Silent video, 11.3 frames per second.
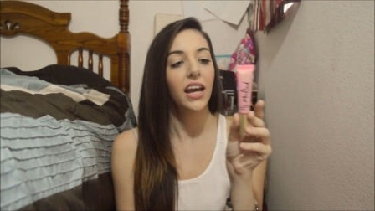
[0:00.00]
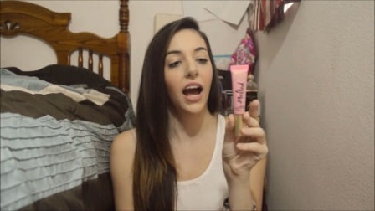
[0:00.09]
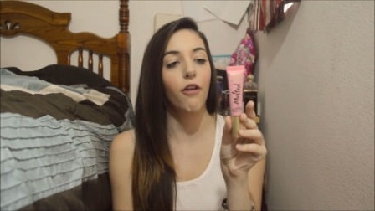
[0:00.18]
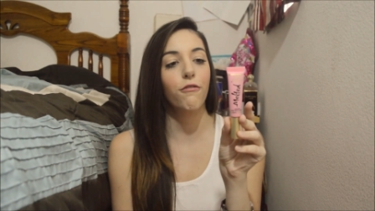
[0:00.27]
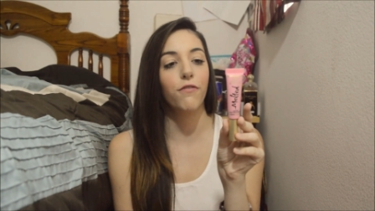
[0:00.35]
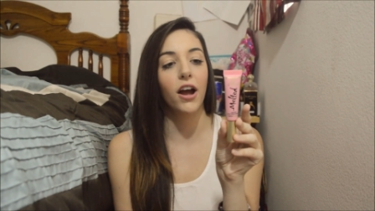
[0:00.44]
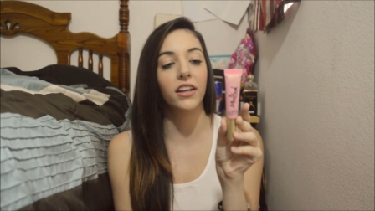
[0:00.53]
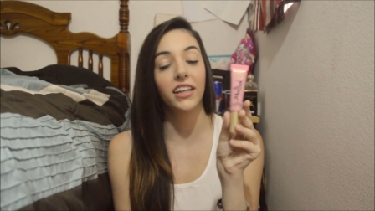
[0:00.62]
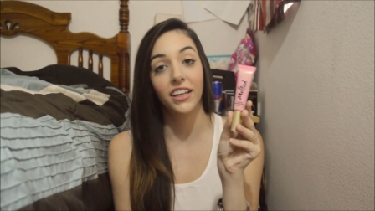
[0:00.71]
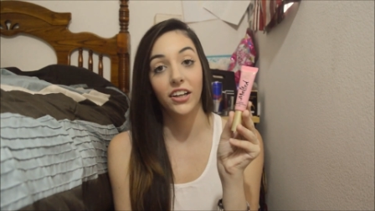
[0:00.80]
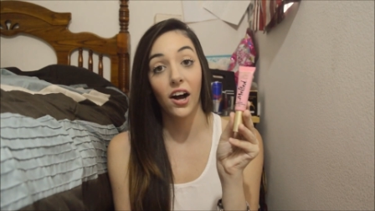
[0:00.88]
I
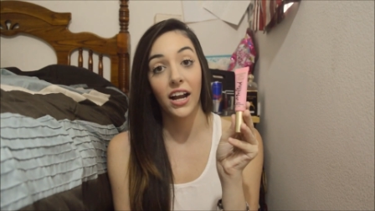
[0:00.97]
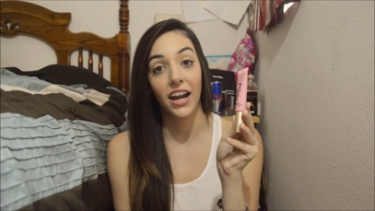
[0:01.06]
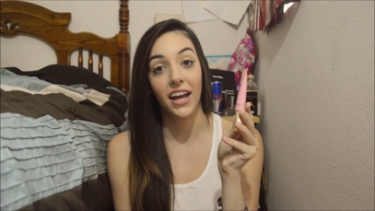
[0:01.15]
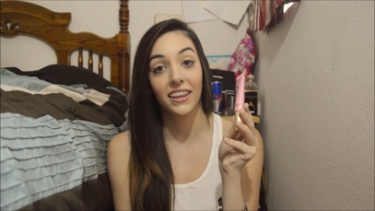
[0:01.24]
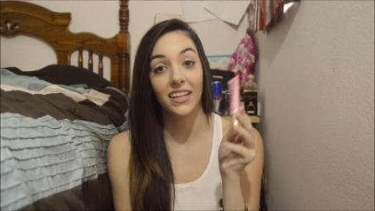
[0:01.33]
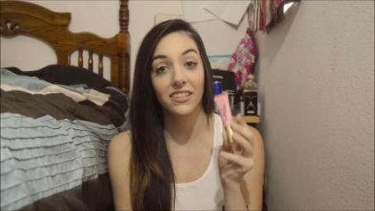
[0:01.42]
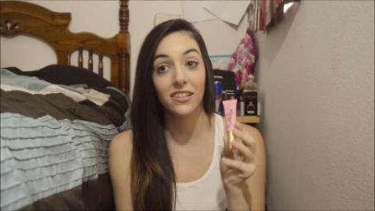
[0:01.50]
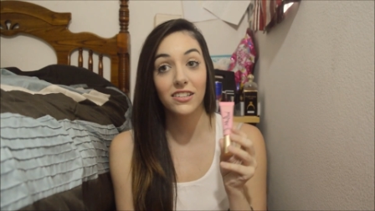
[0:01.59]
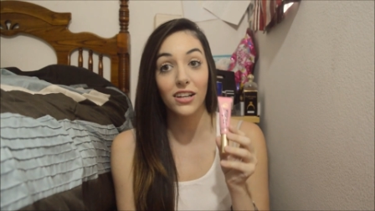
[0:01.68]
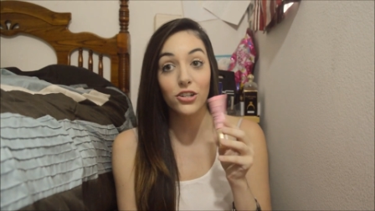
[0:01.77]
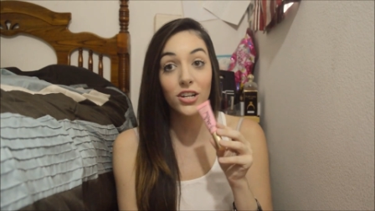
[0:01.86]
finally got it. And this is
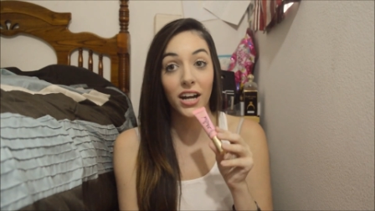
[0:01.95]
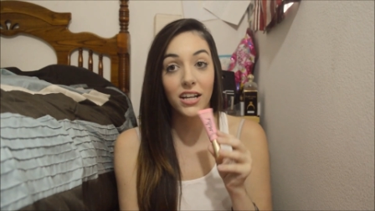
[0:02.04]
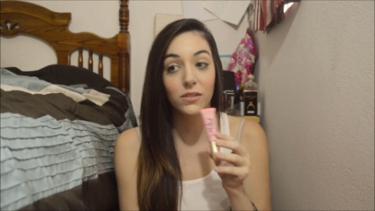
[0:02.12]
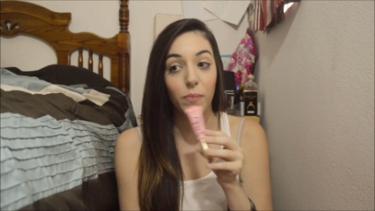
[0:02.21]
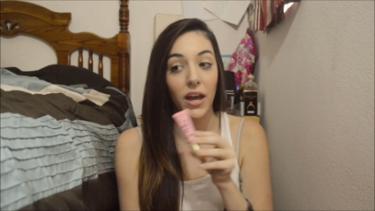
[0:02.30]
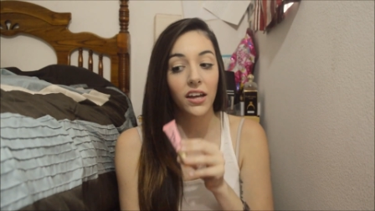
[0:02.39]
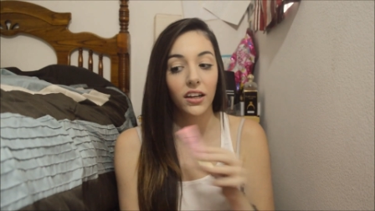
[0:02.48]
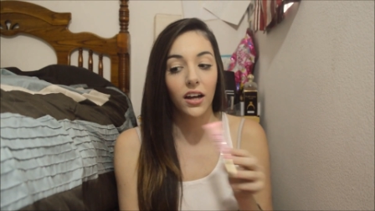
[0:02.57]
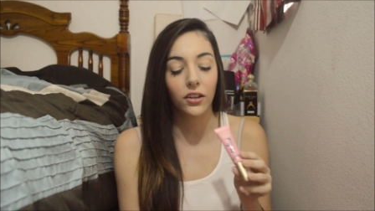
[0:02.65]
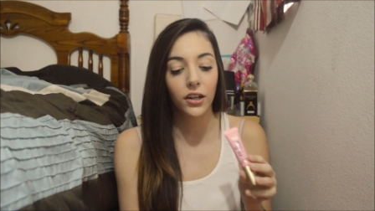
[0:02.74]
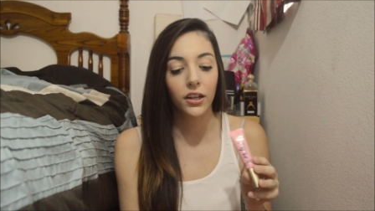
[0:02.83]
such a nice pink
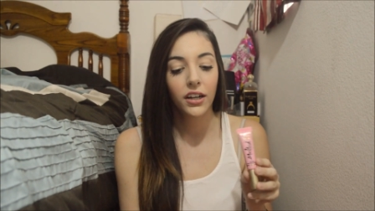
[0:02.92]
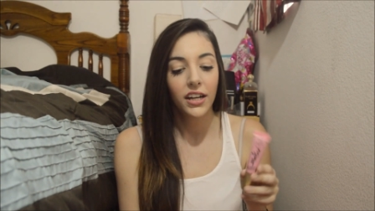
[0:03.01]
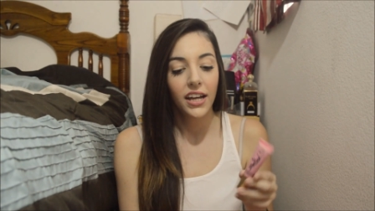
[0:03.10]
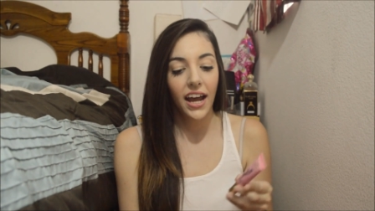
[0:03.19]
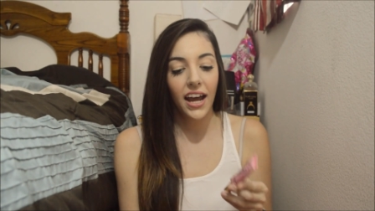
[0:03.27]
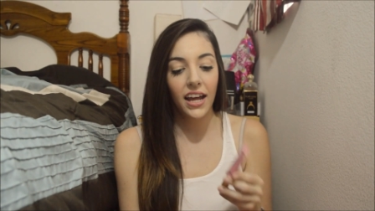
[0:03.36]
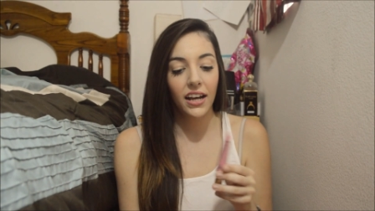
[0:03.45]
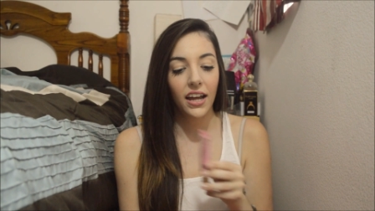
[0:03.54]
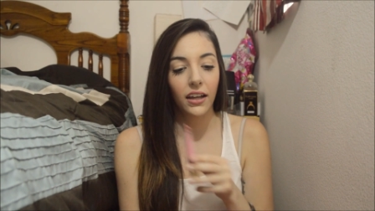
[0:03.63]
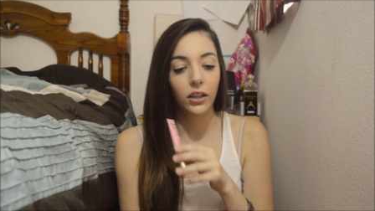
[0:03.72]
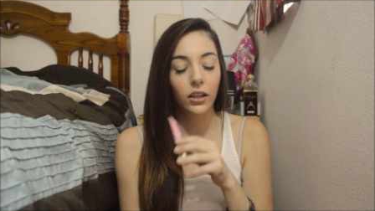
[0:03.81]
color. And
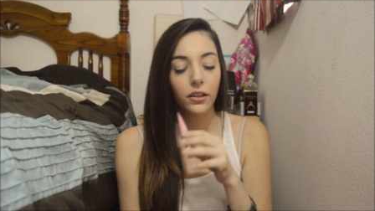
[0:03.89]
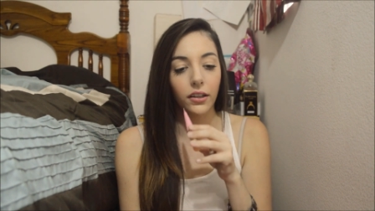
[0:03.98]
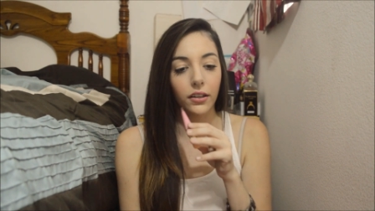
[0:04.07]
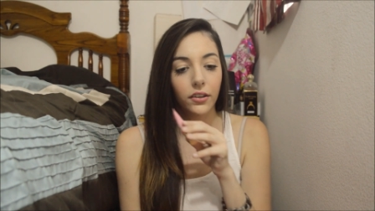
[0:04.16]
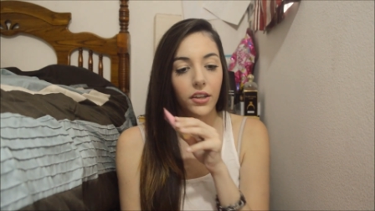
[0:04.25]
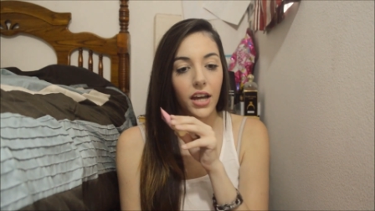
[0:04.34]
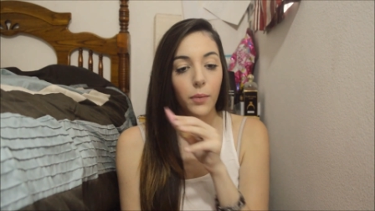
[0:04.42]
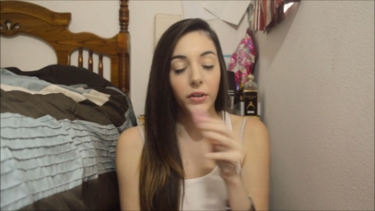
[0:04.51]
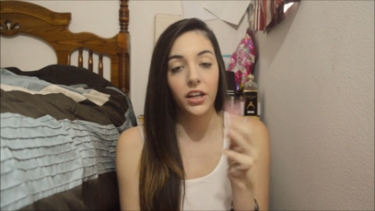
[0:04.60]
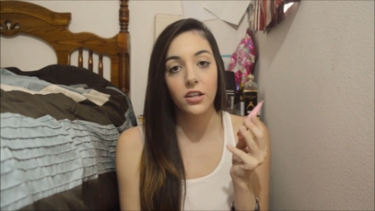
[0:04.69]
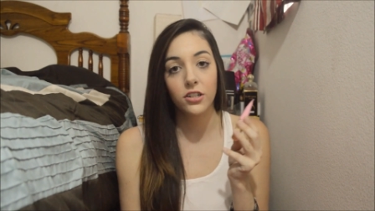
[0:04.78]
it the
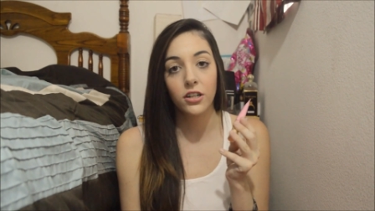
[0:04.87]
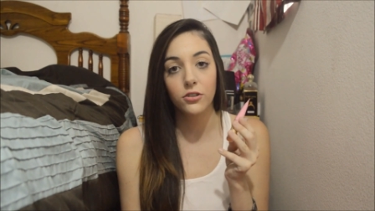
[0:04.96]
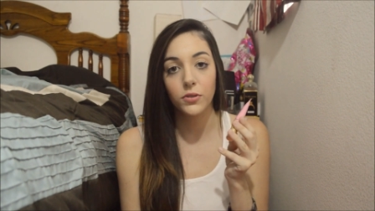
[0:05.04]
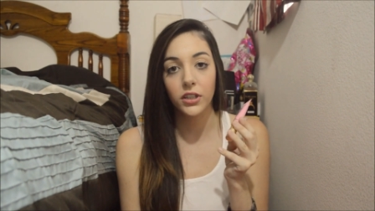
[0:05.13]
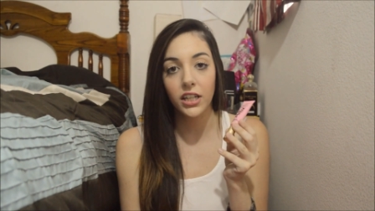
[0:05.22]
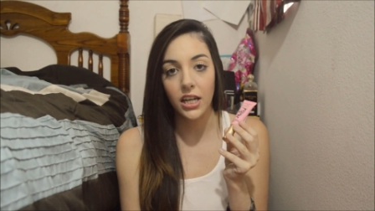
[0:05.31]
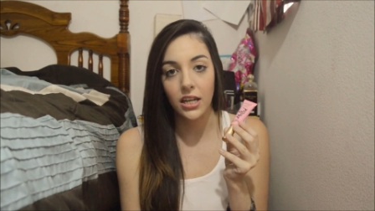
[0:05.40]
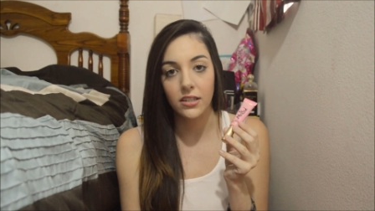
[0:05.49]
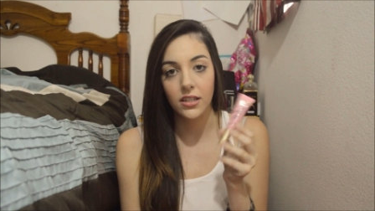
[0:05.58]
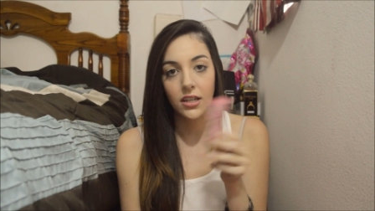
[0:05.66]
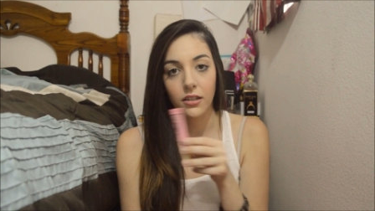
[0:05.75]
application is really
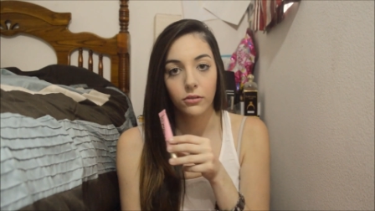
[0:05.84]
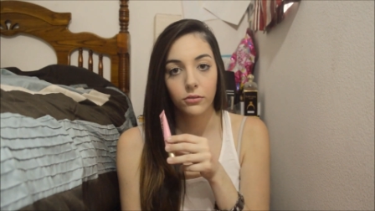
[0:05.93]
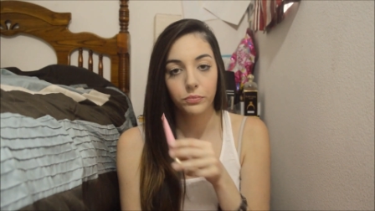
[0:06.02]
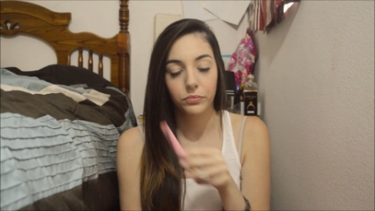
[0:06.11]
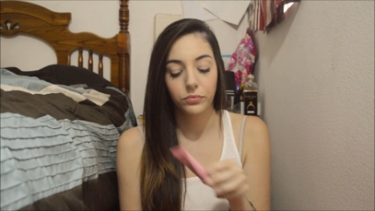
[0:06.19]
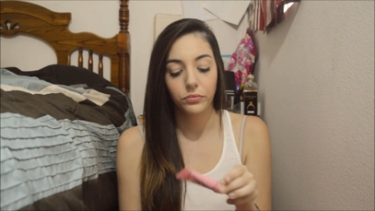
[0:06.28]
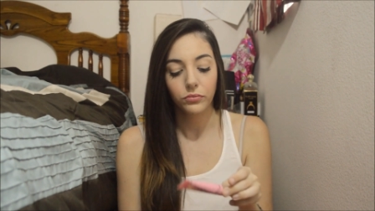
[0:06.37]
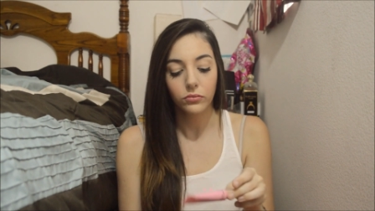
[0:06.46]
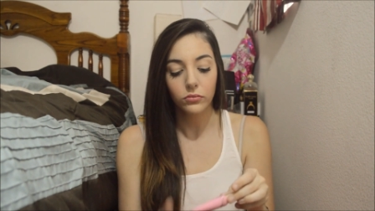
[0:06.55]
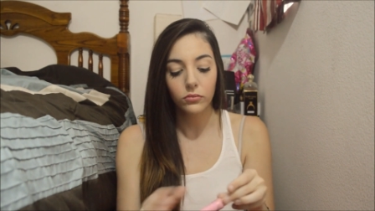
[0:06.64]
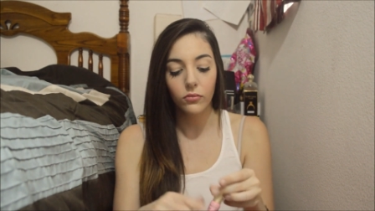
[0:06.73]
easy.
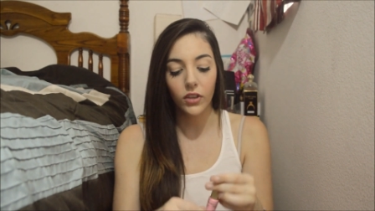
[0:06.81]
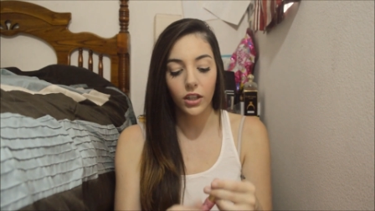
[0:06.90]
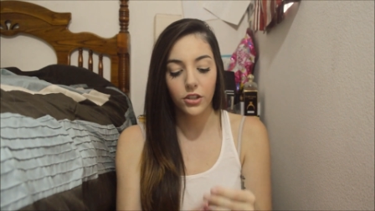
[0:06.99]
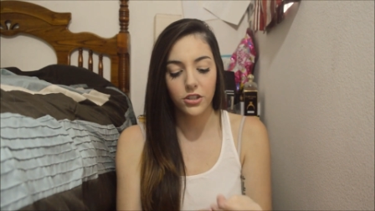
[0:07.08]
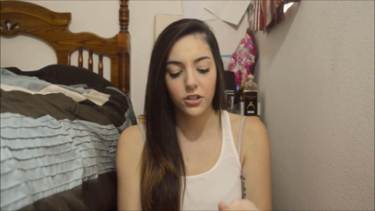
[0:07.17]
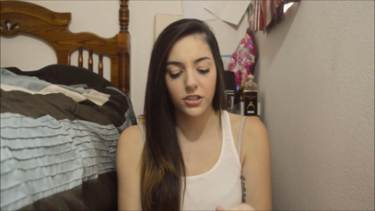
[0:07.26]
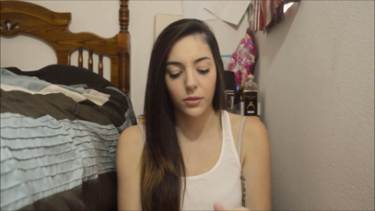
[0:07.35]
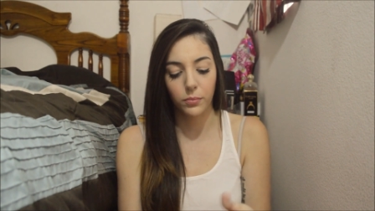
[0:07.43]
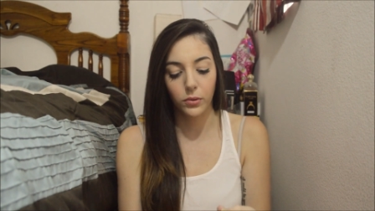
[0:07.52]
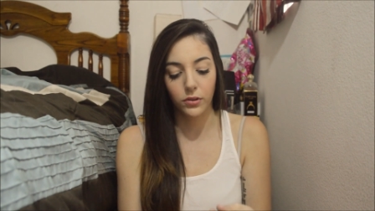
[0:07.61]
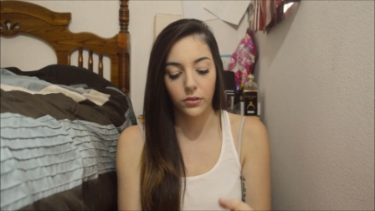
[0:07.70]
Just your
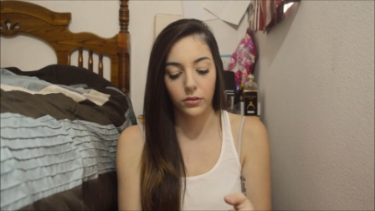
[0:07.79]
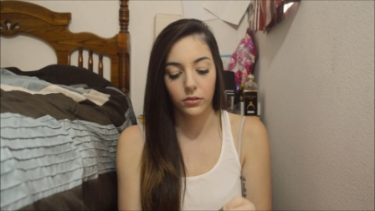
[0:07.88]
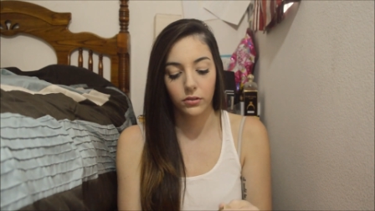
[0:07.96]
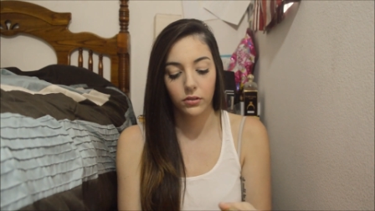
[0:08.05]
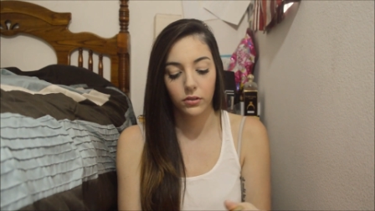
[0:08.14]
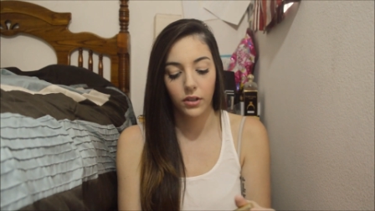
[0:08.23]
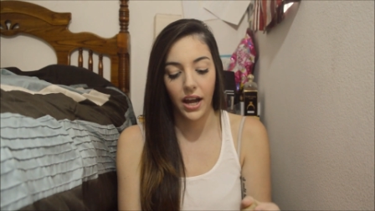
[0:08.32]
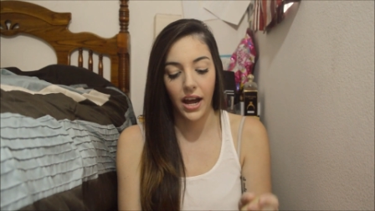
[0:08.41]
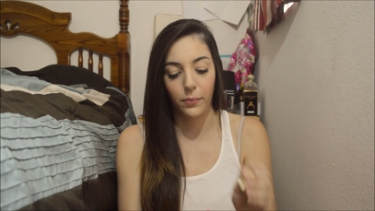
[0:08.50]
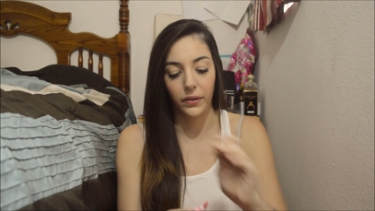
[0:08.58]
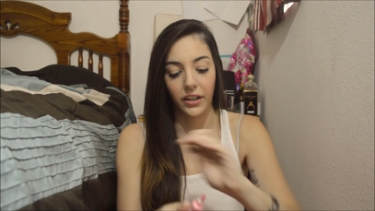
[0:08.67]
simple
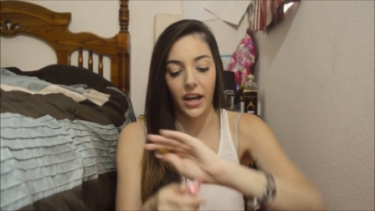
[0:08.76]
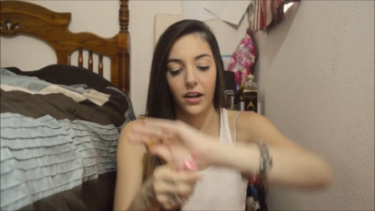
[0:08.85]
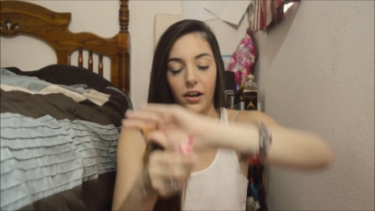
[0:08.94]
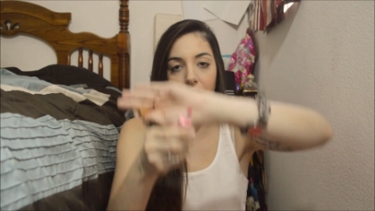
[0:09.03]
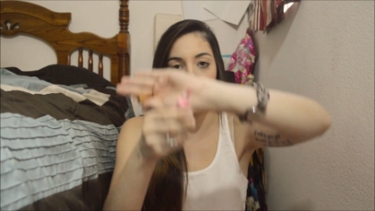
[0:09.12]
applicator